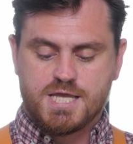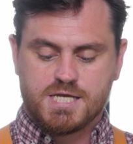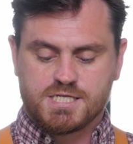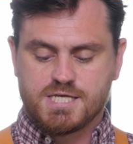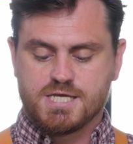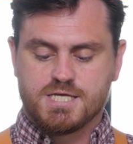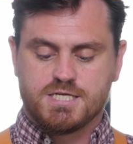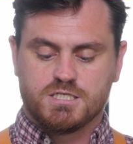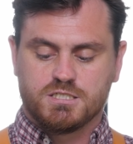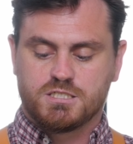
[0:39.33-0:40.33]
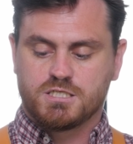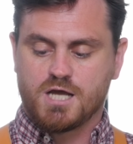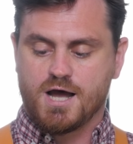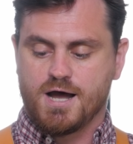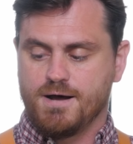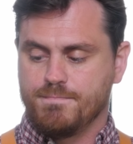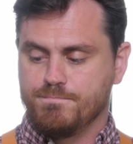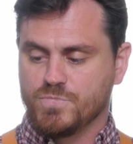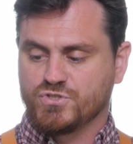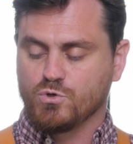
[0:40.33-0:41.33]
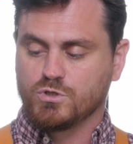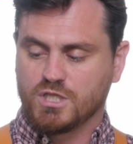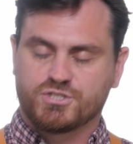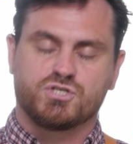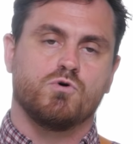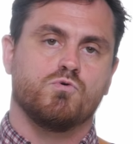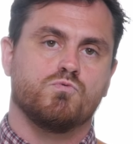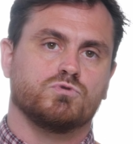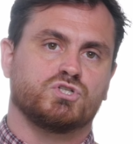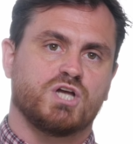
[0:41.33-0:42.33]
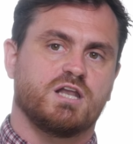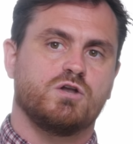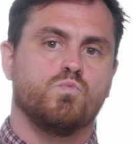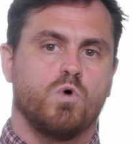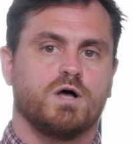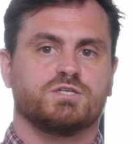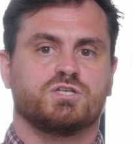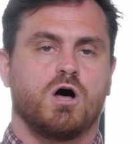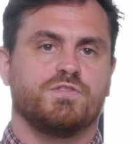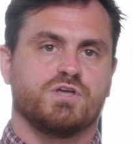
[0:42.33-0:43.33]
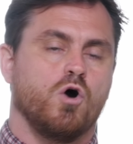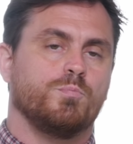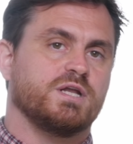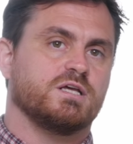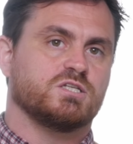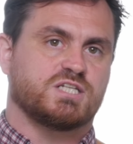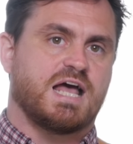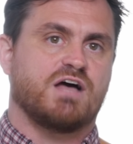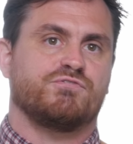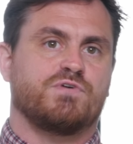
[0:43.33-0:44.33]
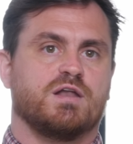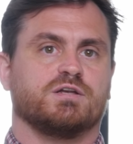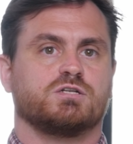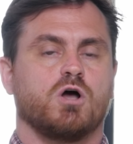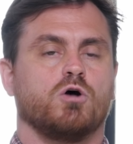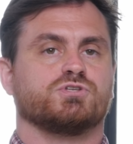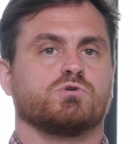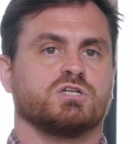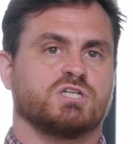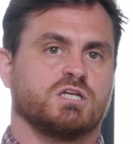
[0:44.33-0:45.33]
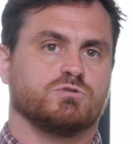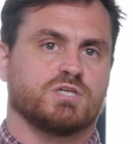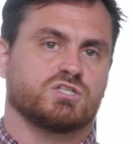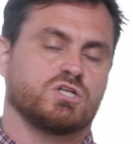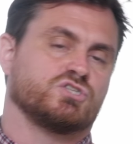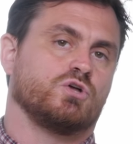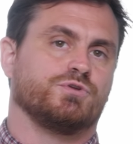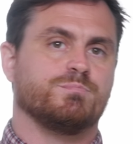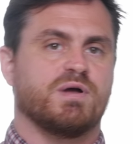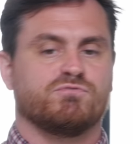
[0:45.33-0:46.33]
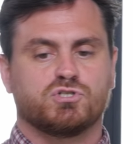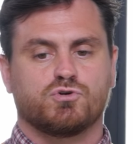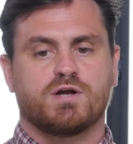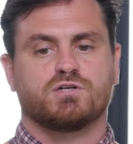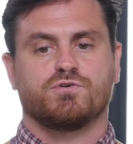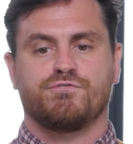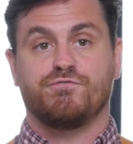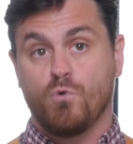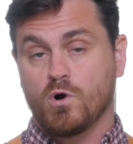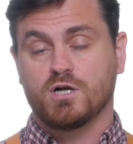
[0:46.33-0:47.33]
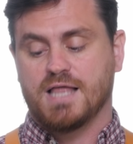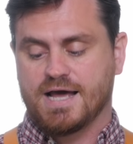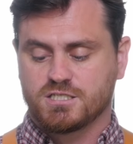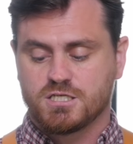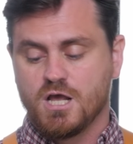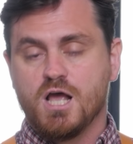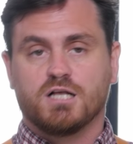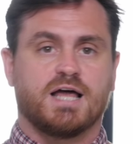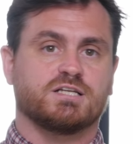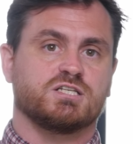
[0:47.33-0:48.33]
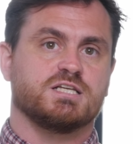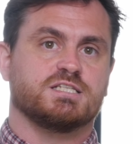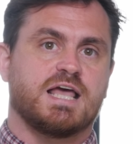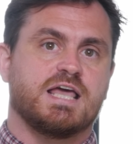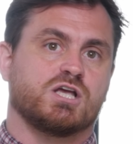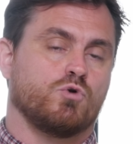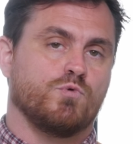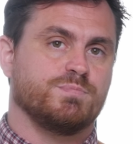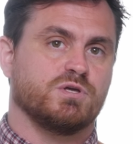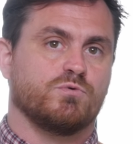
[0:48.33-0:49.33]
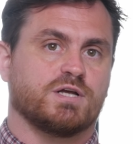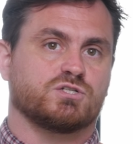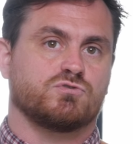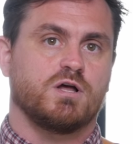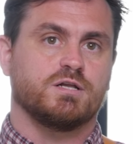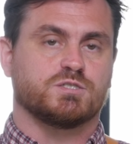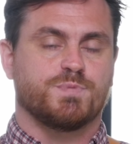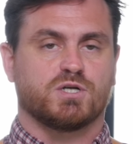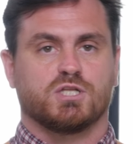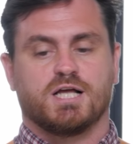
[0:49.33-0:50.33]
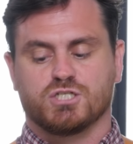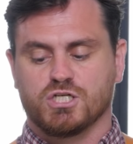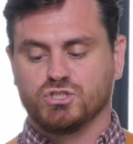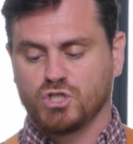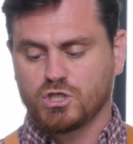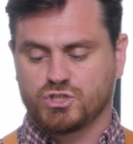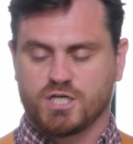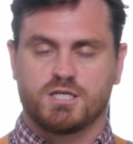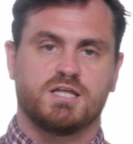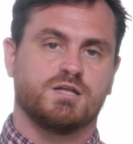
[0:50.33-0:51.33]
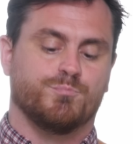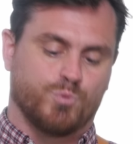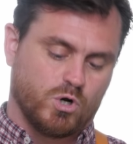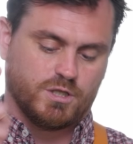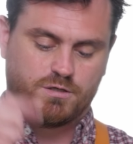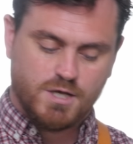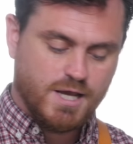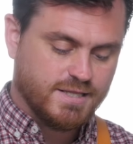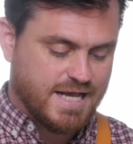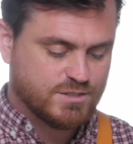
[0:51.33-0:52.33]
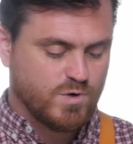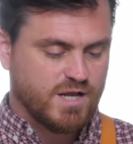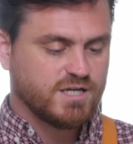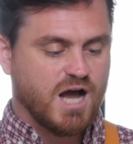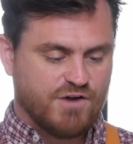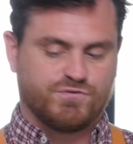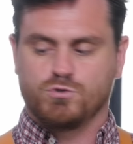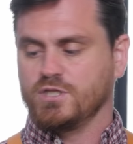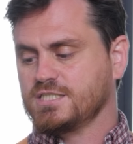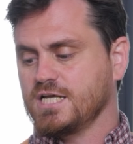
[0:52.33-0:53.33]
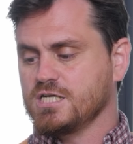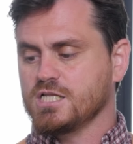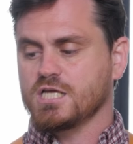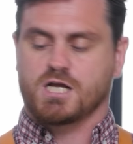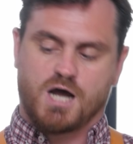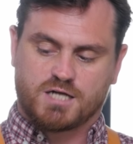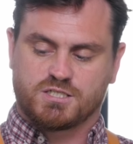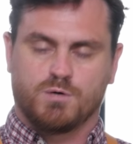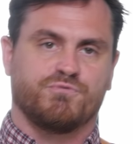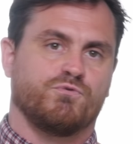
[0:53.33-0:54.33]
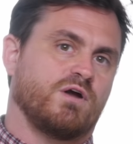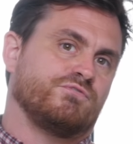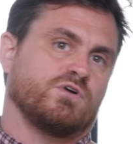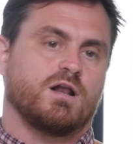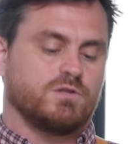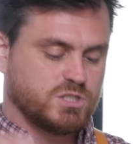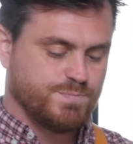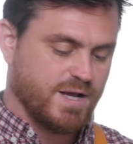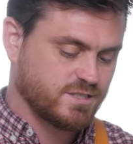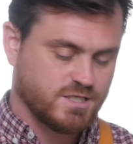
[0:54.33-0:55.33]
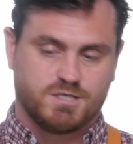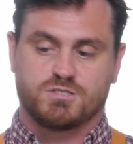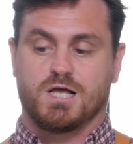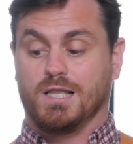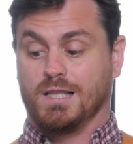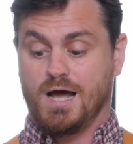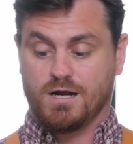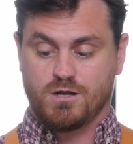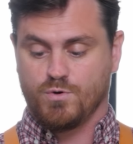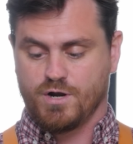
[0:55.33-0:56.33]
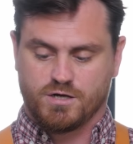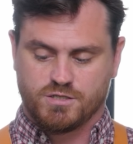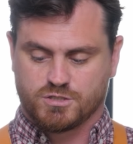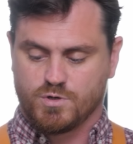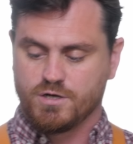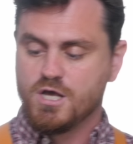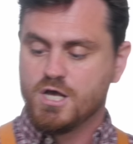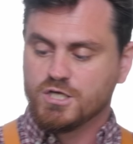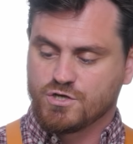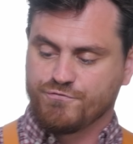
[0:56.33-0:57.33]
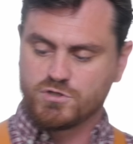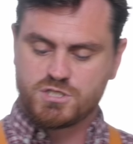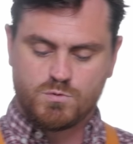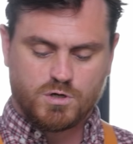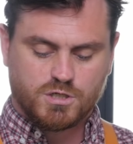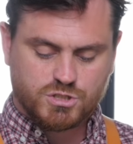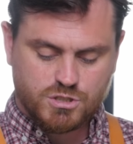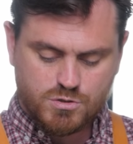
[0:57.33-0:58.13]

It is um, so. So Shannon was on the opening staff and also continues as consulting beverage director for Gladys. Gladys is a Caribbean restaurant specializing in jerk chicken in Brooklyn. That's what I got for you. Let's get into the cocktail before I forget all the specs because there's a lot going on in this one. So first thing we're going to